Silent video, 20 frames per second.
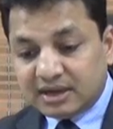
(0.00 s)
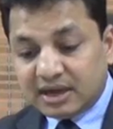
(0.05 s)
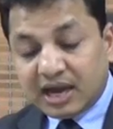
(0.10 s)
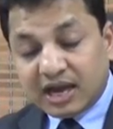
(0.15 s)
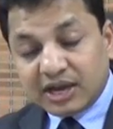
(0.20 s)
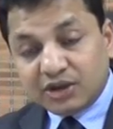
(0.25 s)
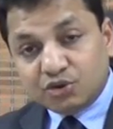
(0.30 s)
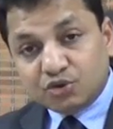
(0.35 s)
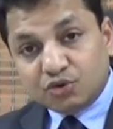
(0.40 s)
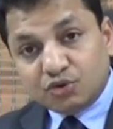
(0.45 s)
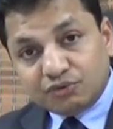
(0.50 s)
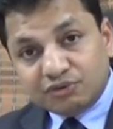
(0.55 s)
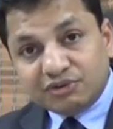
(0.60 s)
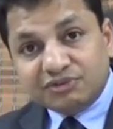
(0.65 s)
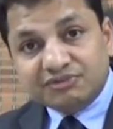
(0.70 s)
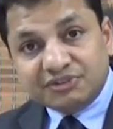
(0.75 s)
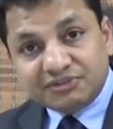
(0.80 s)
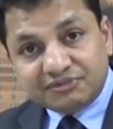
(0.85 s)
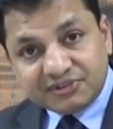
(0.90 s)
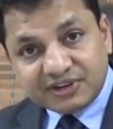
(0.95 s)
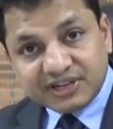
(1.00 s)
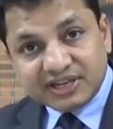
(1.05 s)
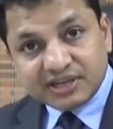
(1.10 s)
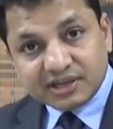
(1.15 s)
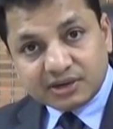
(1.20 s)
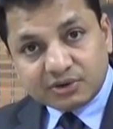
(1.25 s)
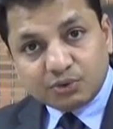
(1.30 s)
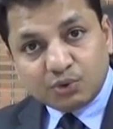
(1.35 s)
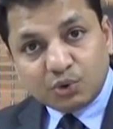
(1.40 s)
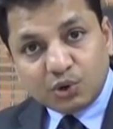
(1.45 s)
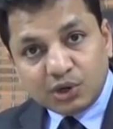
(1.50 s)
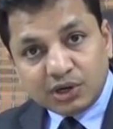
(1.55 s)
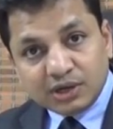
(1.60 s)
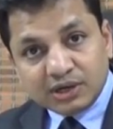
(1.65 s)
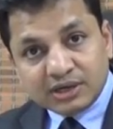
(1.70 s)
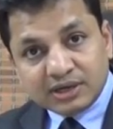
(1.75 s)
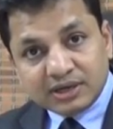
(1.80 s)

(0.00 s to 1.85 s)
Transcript: Are you over 50-year-old?